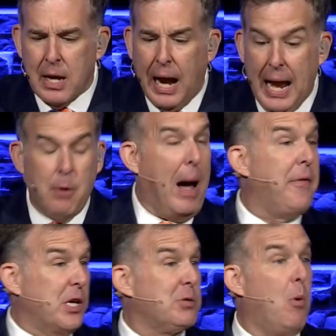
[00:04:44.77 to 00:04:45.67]
And while
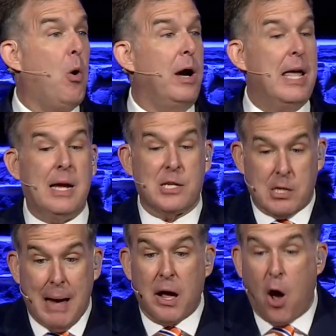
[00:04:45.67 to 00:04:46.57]
this morning is
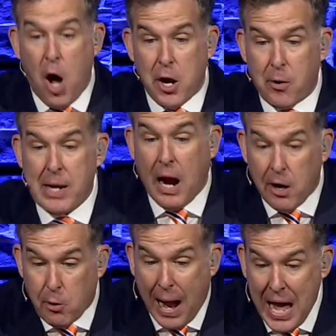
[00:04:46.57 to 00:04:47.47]
about honoring
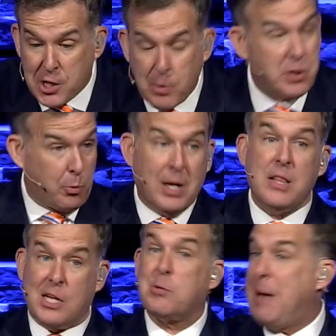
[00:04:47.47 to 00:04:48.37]
our graduates, really
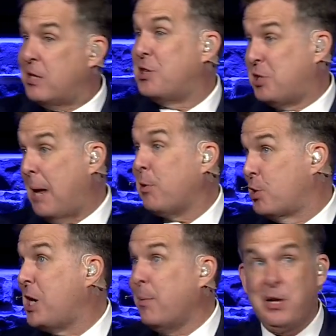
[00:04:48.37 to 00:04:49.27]
this message that I'm going to
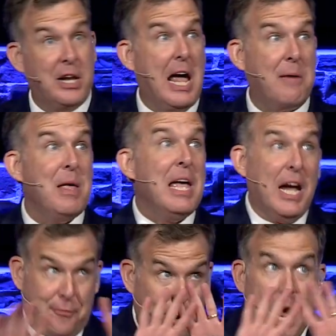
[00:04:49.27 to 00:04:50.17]
share with you today
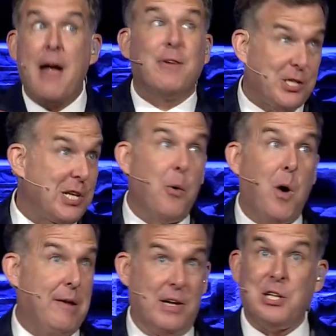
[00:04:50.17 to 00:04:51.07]
is for every single
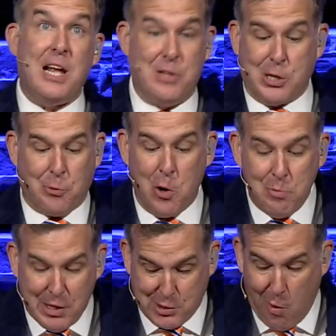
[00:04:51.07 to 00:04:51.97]
one of us in this room
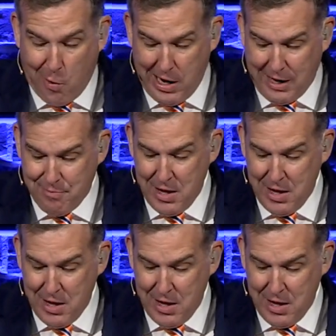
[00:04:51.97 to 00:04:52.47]
this morning.